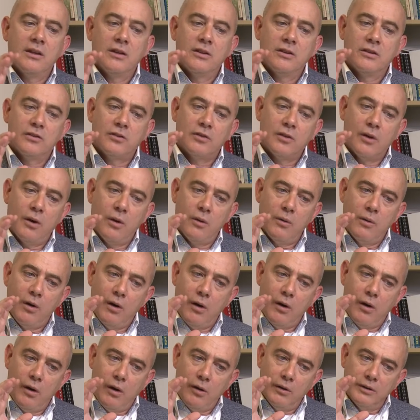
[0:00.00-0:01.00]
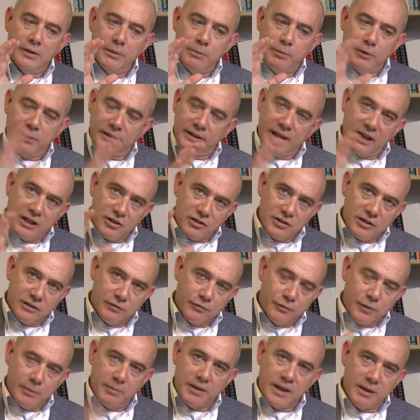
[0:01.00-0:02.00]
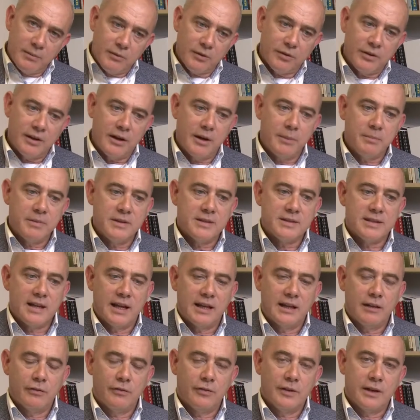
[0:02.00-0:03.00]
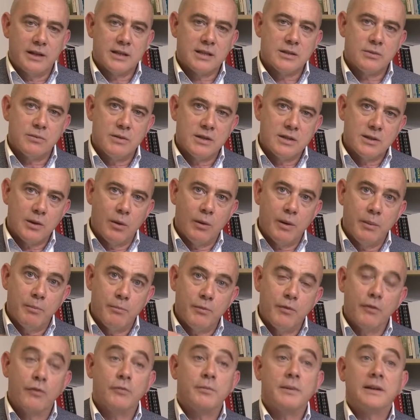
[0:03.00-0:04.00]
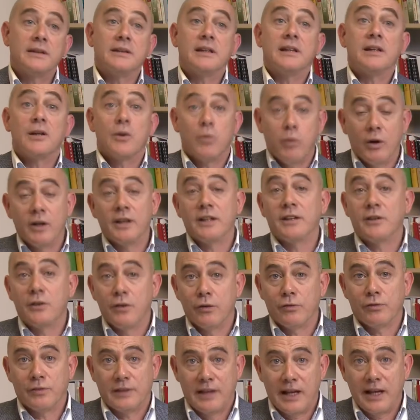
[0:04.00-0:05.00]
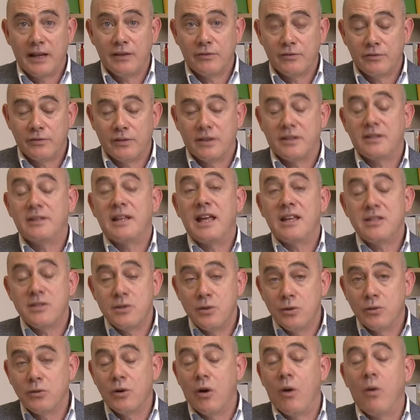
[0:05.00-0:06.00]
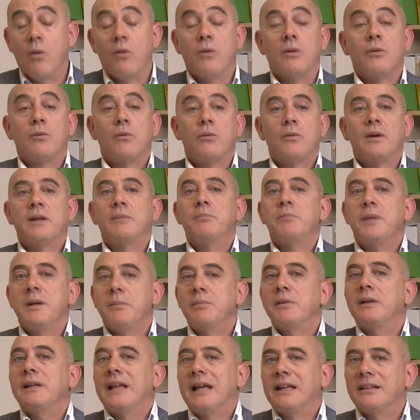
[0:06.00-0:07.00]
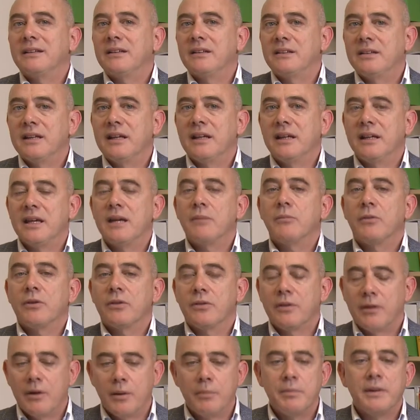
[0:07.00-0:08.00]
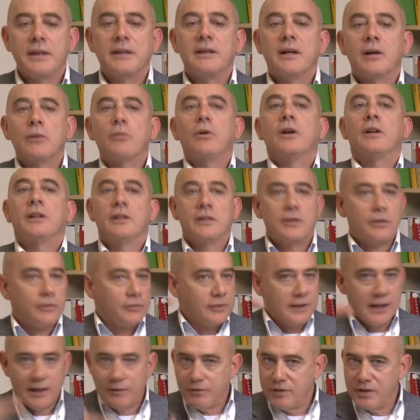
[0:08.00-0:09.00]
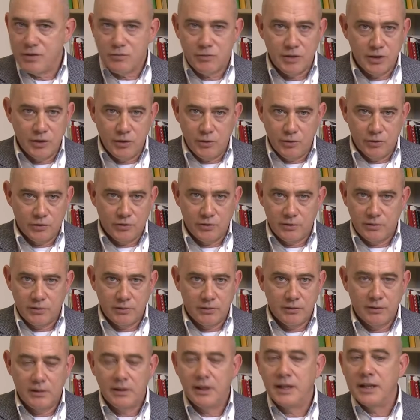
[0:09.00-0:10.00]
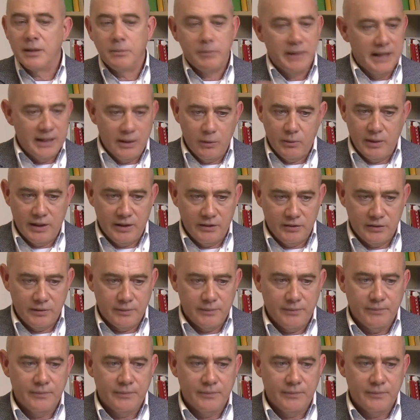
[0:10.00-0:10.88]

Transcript: So on the protection from chemotherapy side effects, we saw improvement in quality of life. And as you know, when people undertake chemotherapy, their quality of life is reduced in many ways.